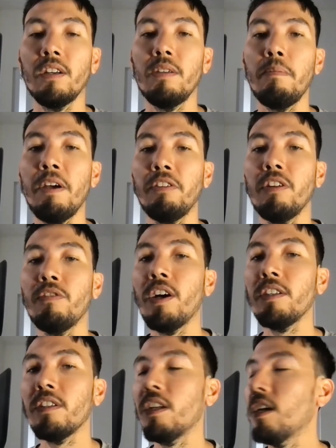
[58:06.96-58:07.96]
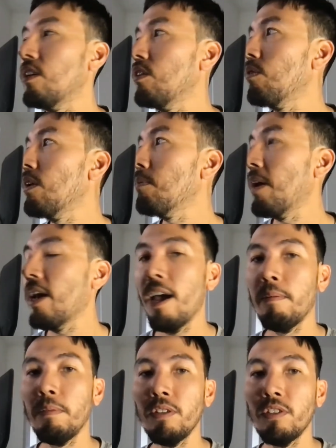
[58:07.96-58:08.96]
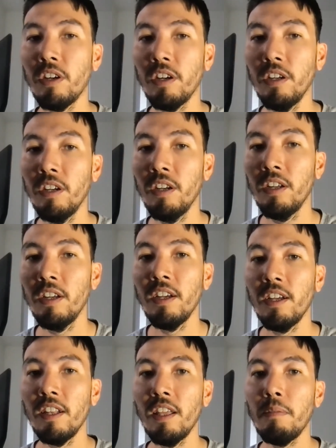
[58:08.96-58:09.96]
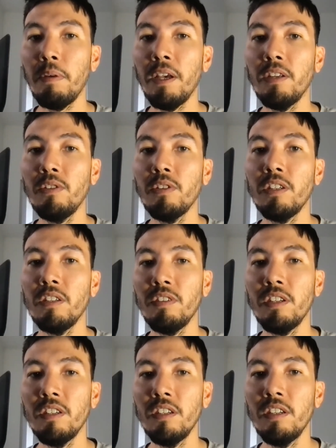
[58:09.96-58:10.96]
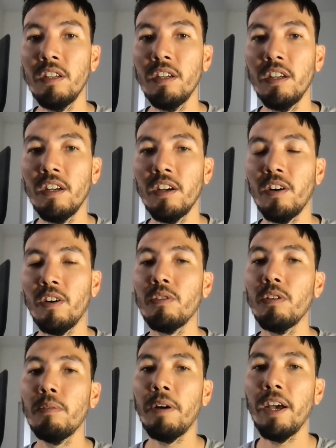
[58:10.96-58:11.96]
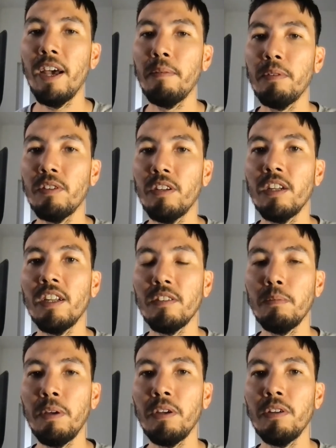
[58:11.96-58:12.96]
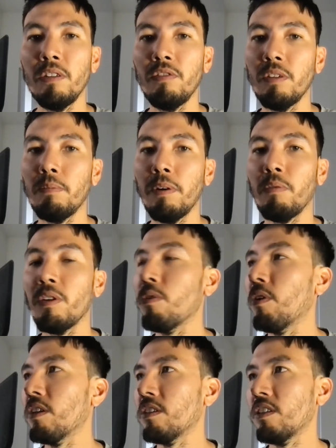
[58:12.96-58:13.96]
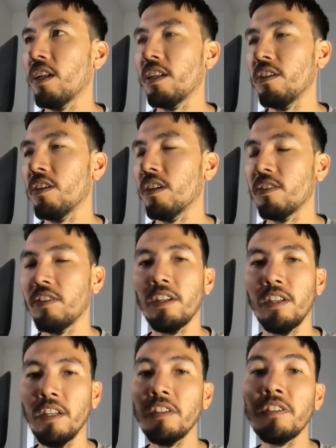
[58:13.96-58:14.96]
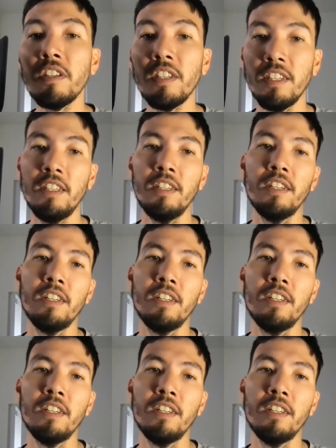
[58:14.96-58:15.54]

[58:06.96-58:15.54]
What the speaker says: imagine if I said, hey, do you want to buy Amazon that pays you a dividend? Or do you want to buy Amazon that doesn't pay you a dividend, but when you want to sell it, you can sell it instantly?